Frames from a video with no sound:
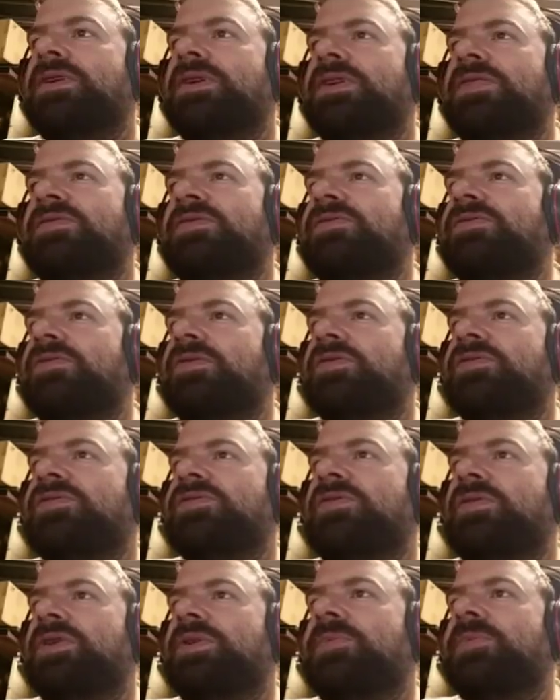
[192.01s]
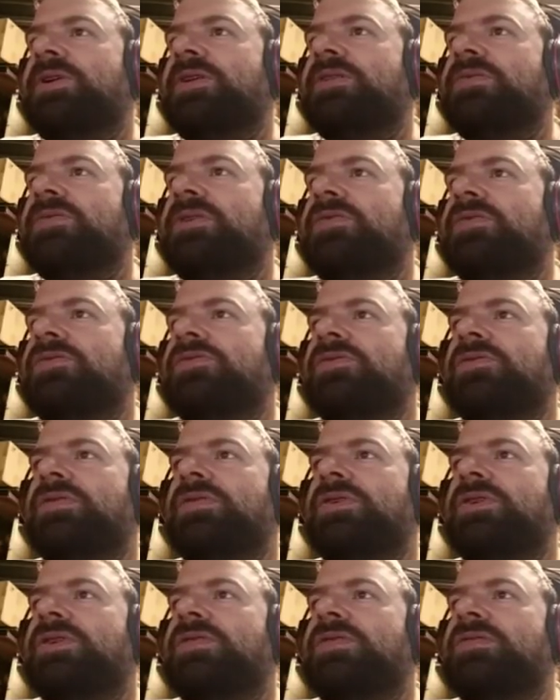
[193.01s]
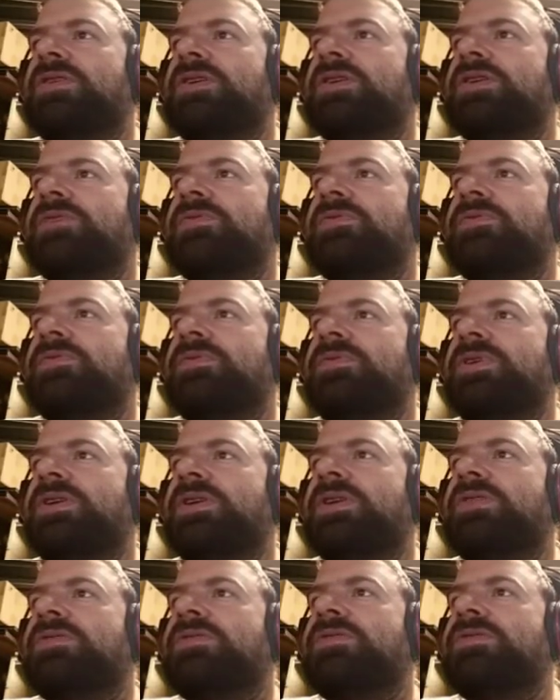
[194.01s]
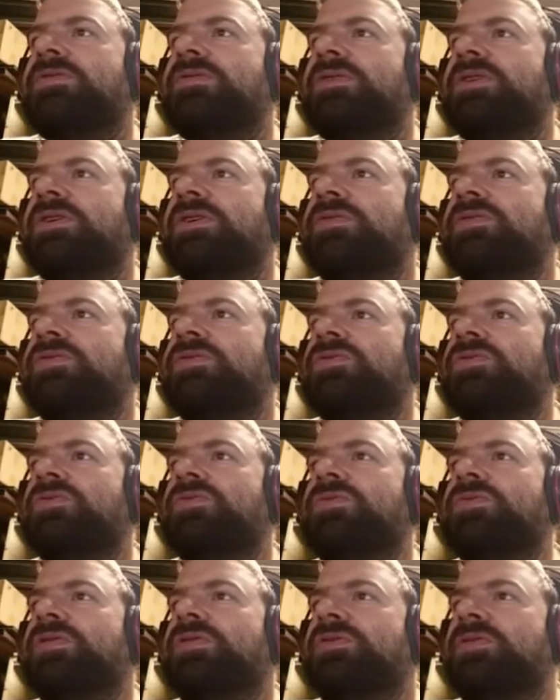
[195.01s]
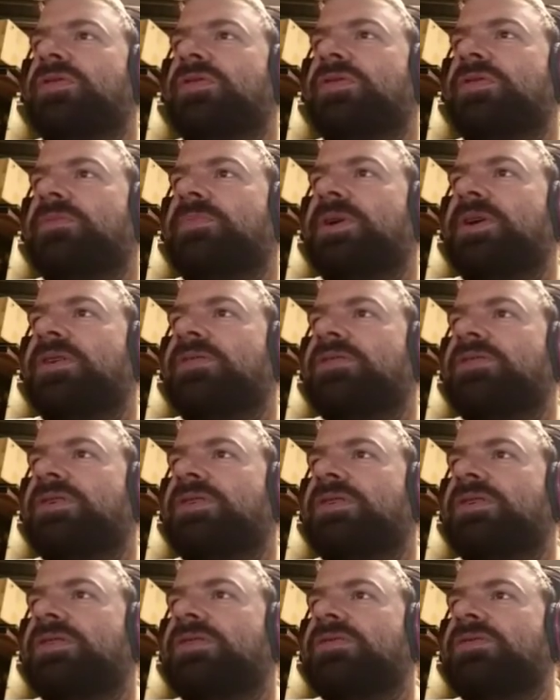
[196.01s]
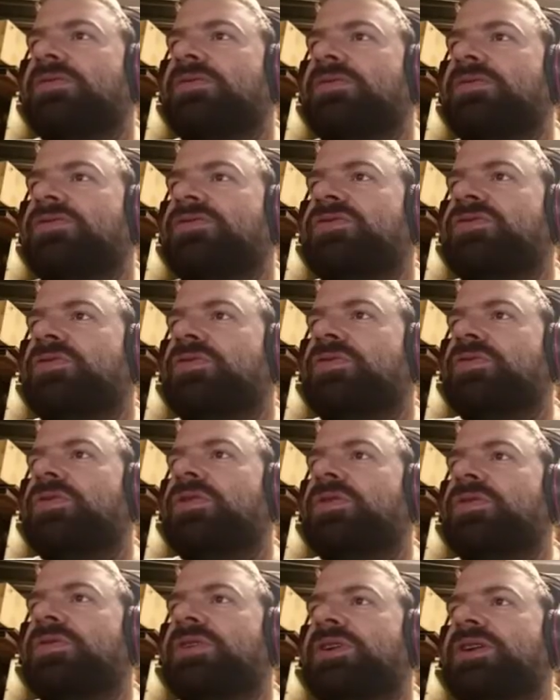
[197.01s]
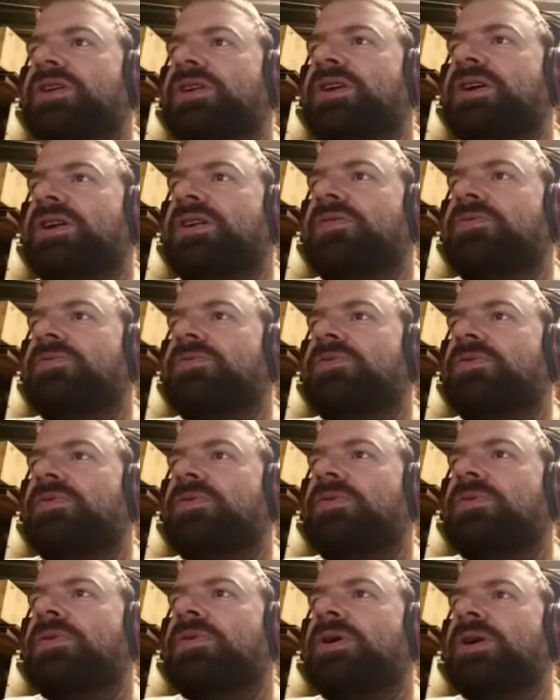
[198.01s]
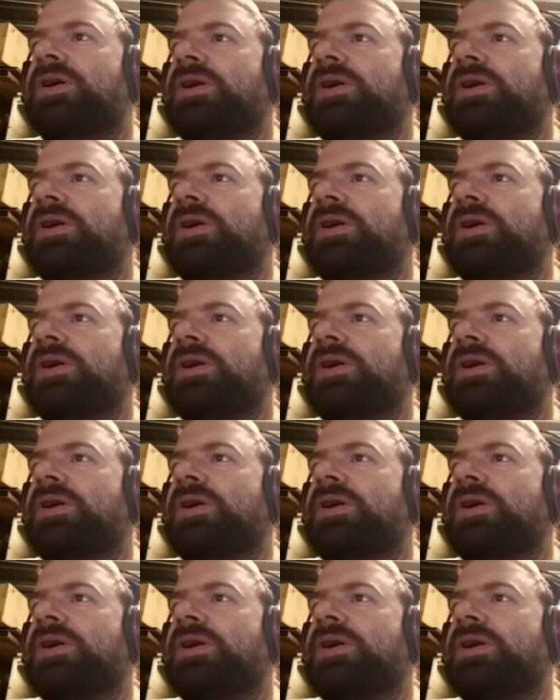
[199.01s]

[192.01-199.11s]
It just asks your email address so that it can feed it into the database and store your DNA for